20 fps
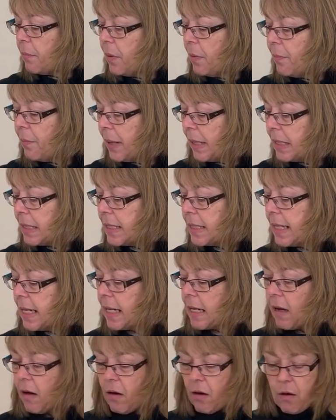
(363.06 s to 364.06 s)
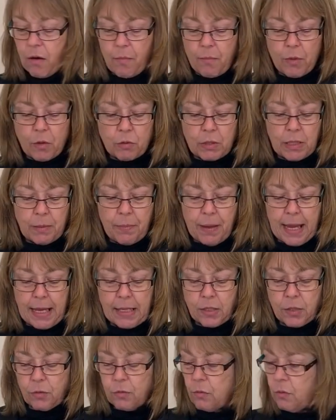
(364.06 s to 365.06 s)
Bombastic are
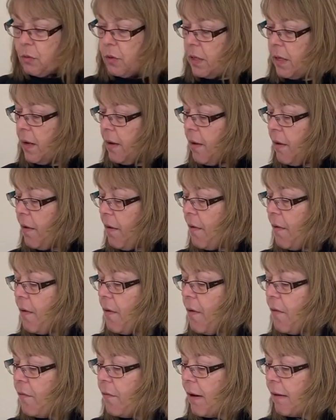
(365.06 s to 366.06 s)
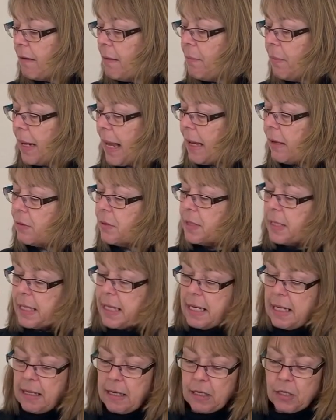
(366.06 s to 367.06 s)
multi-petalled, very
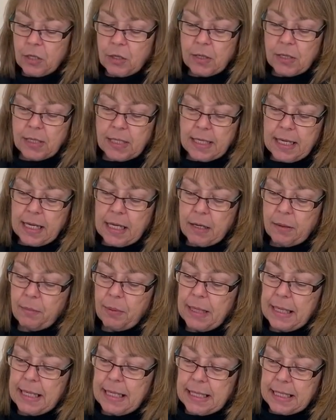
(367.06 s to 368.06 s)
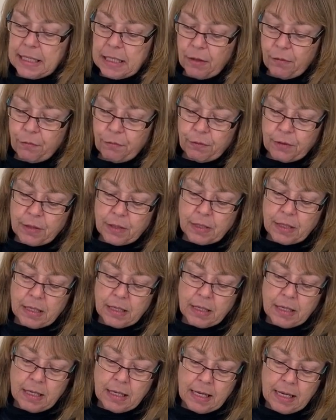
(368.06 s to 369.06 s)
blousy, as you can see, completely different
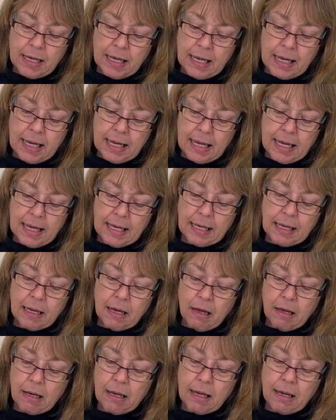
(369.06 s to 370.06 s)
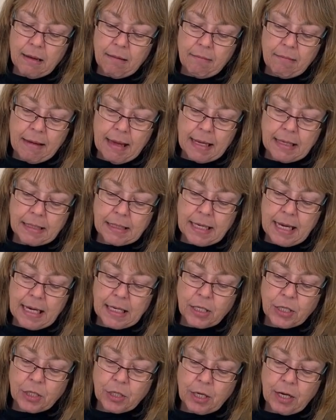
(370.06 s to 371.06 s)
in colour and
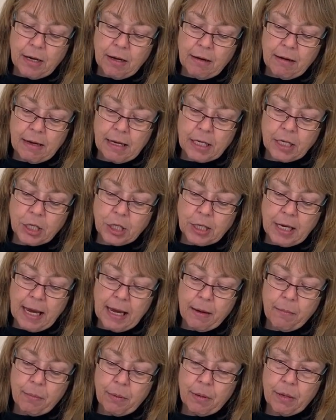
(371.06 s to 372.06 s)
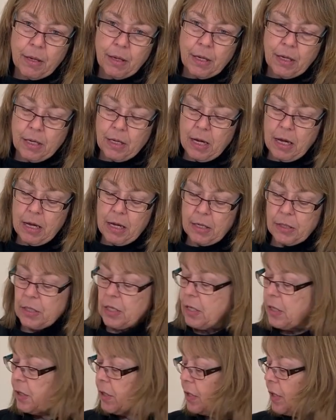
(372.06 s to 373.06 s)
texture and shape
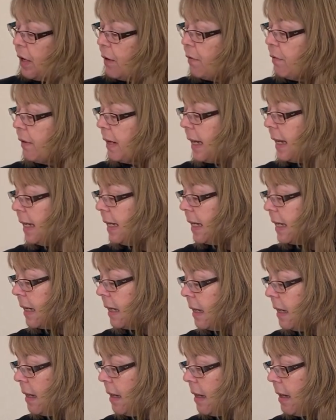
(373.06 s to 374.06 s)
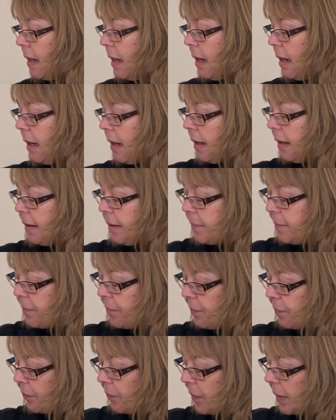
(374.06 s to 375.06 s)
to the Snowflake.
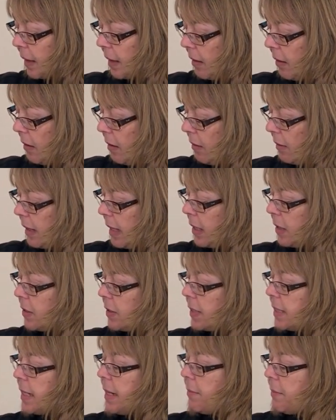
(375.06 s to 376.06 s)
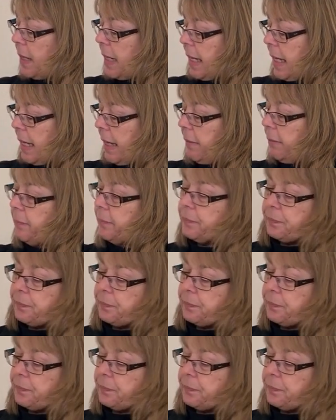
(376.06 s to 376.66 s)
Get your stem here.